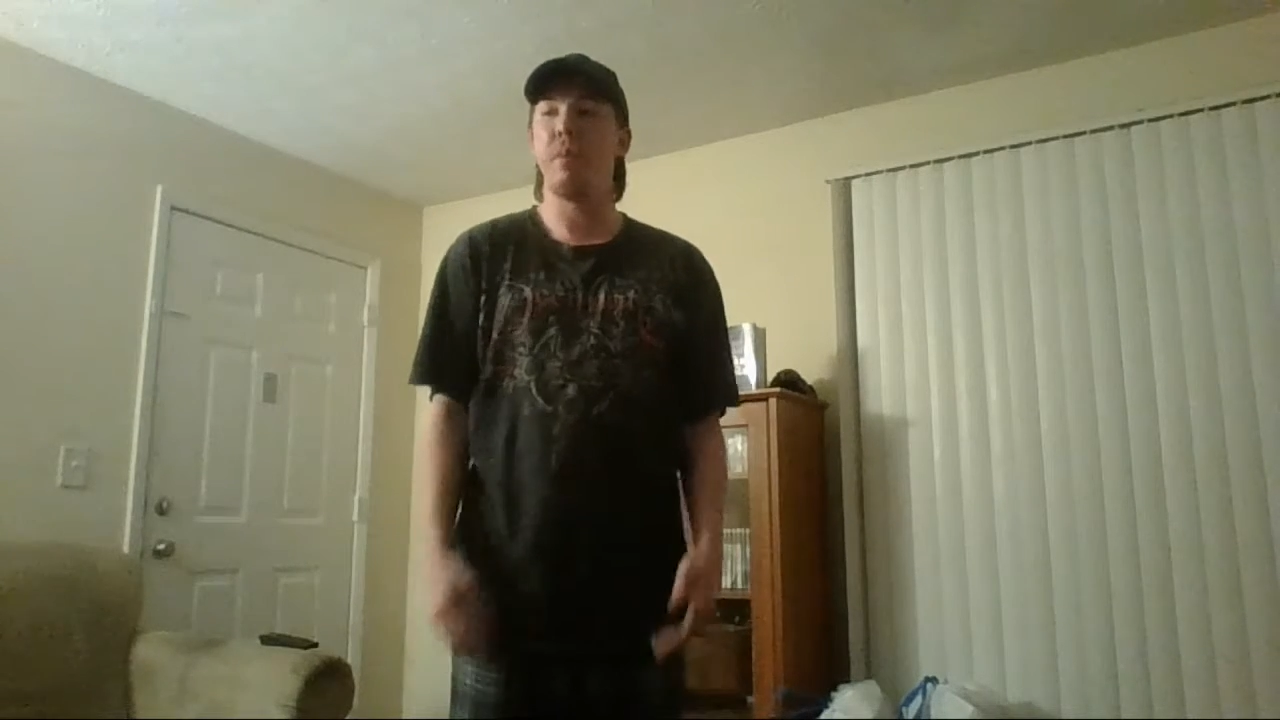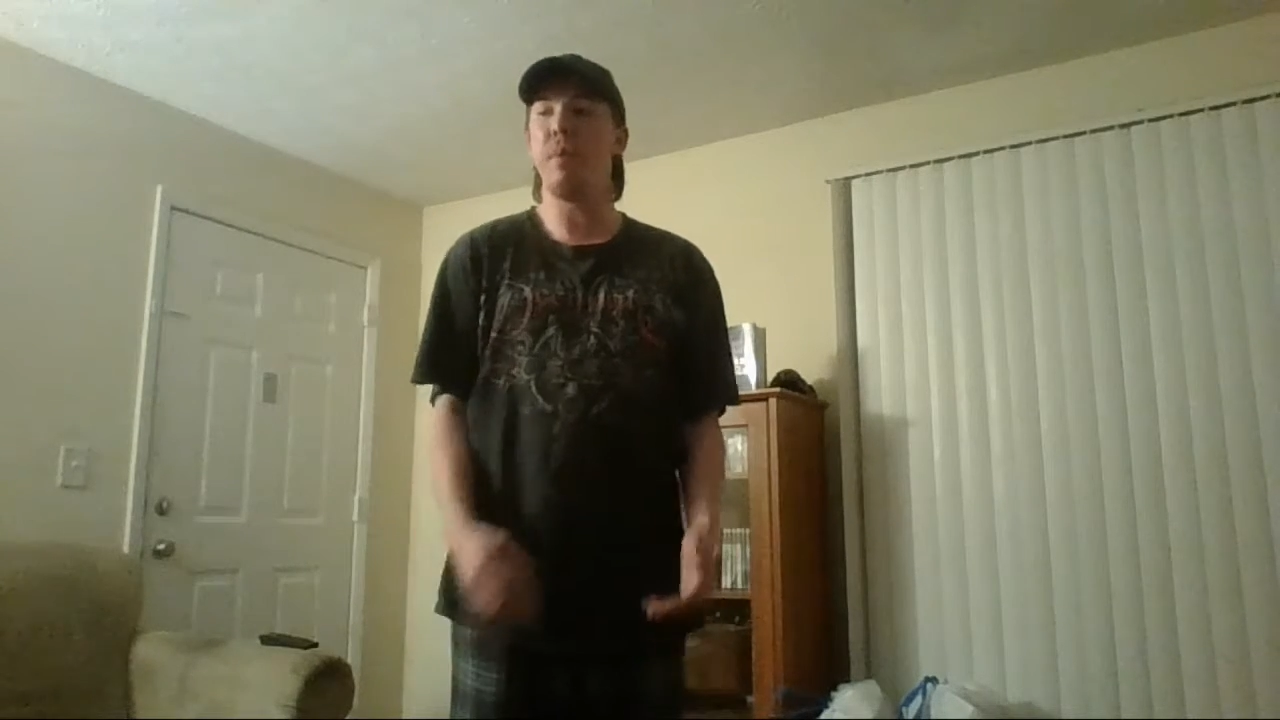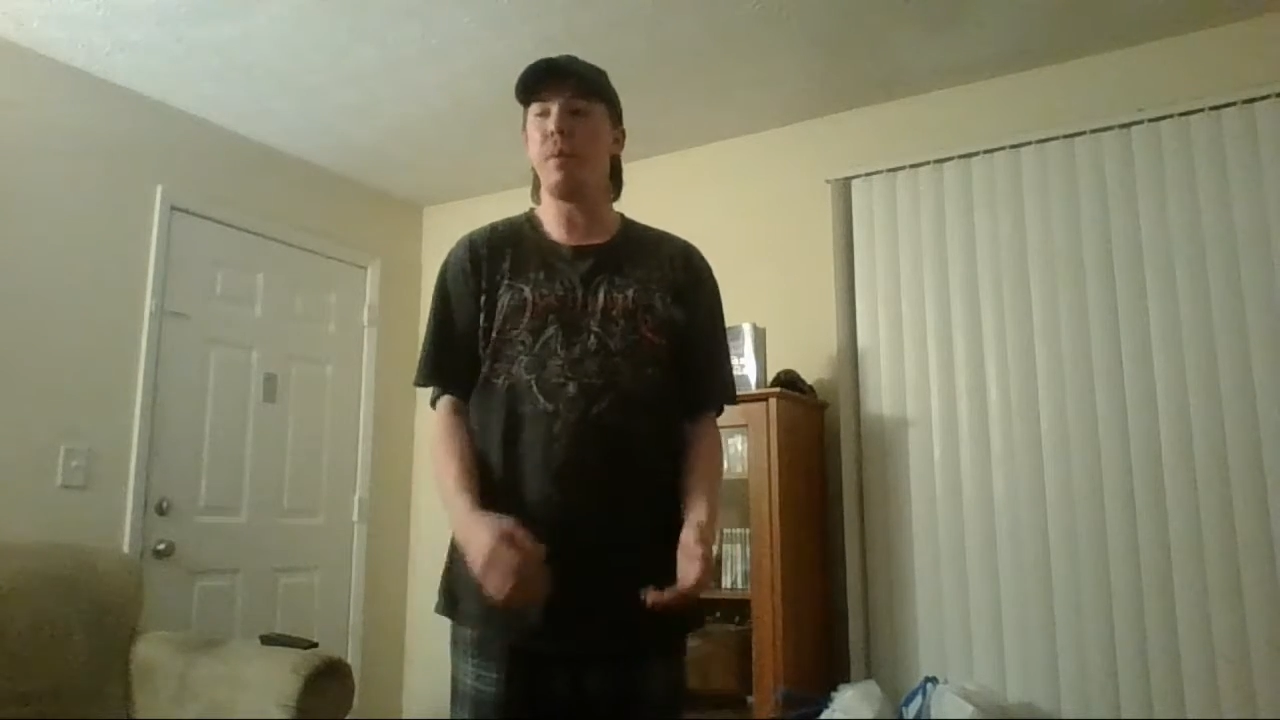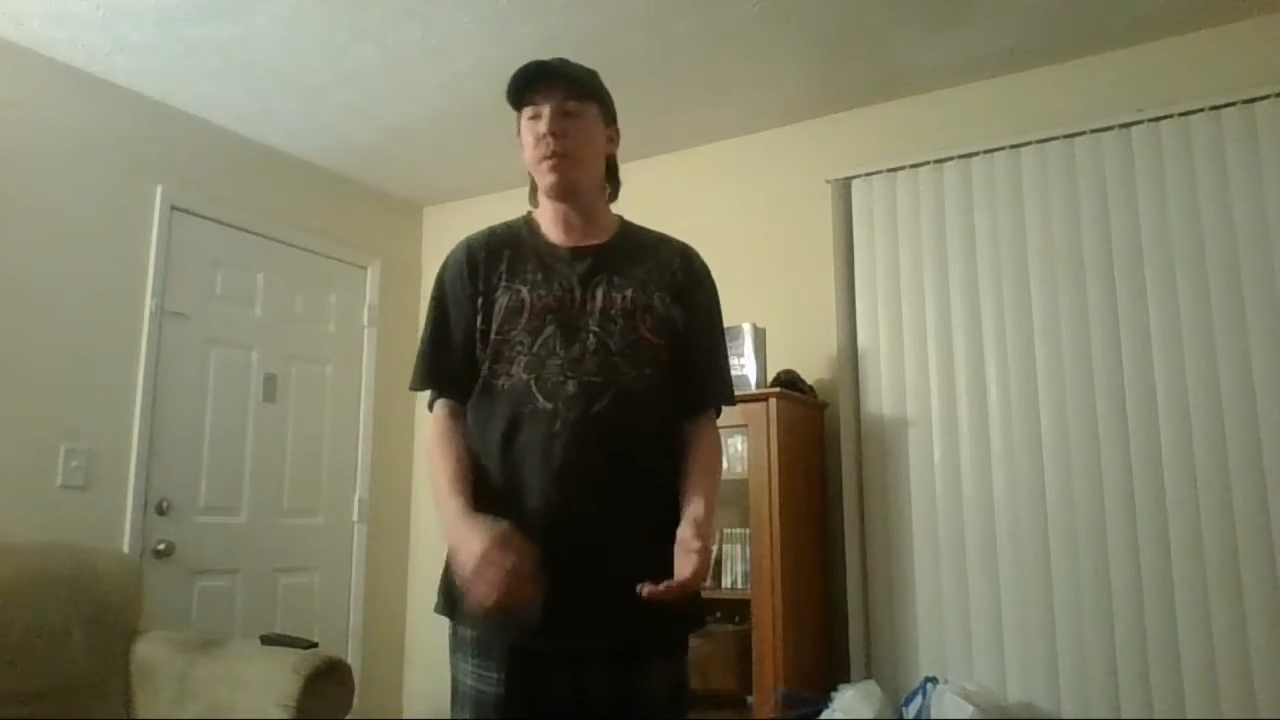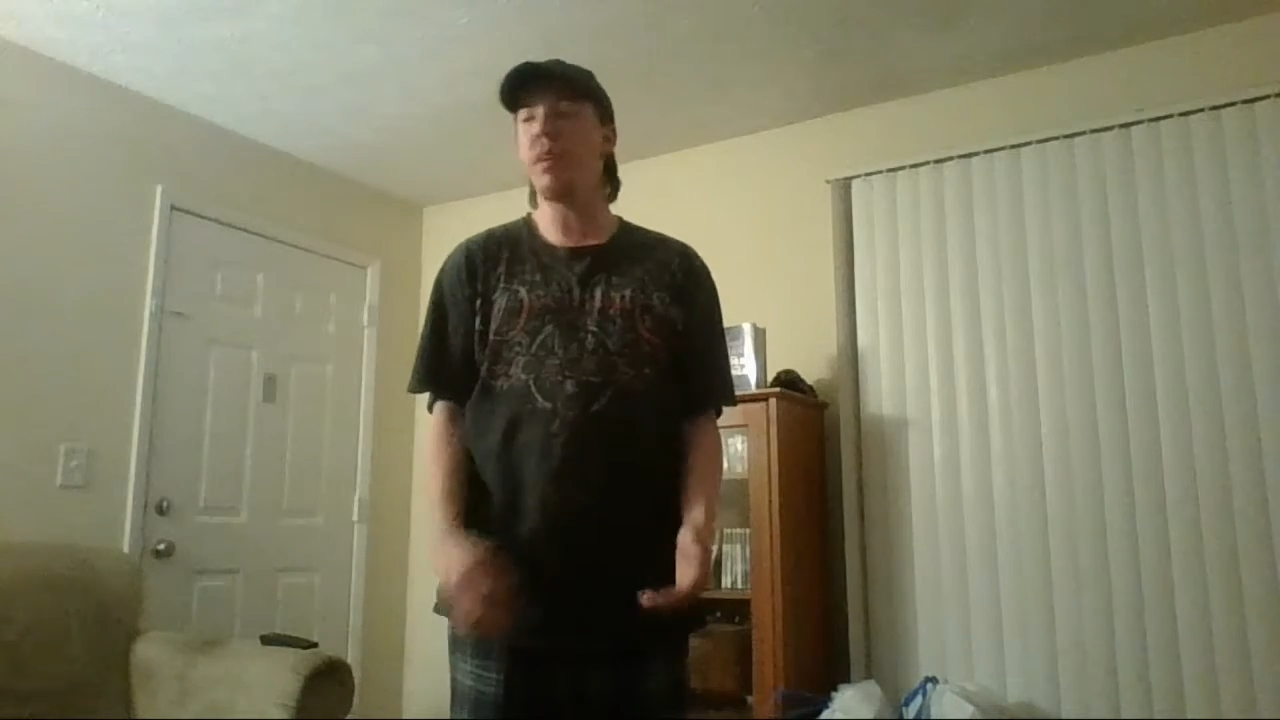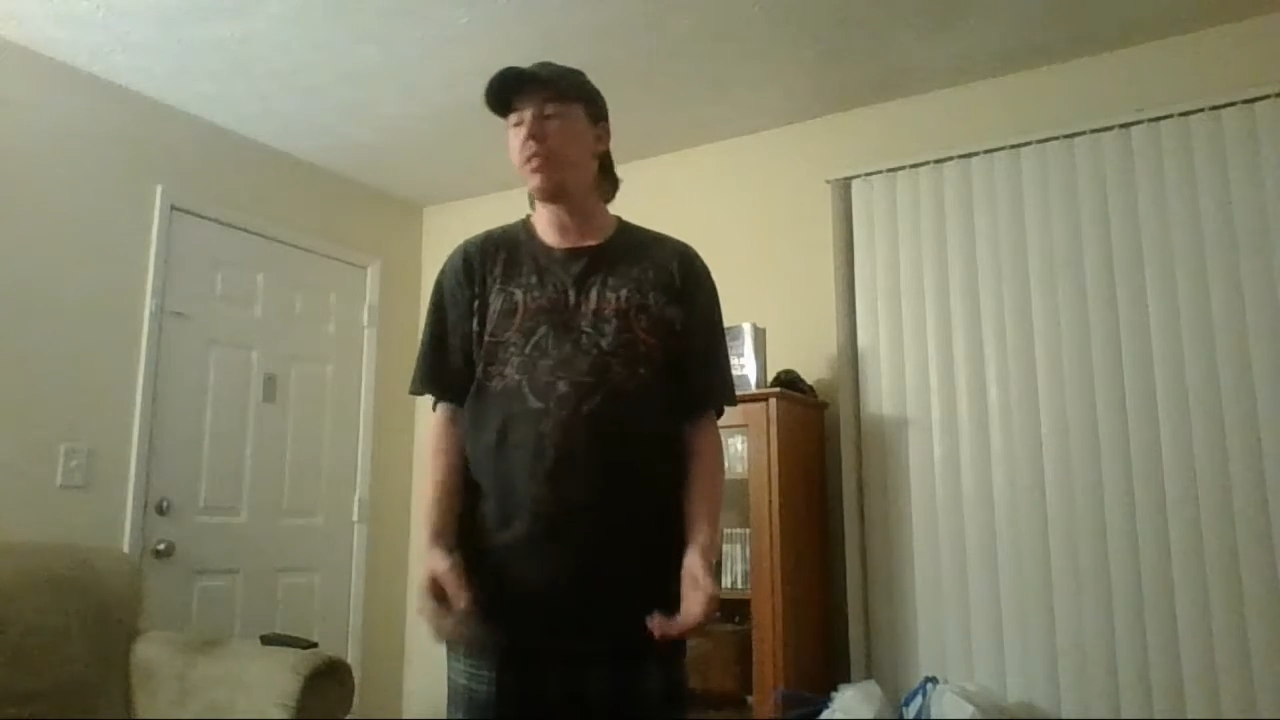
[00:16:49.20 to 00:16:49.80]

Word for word: people want to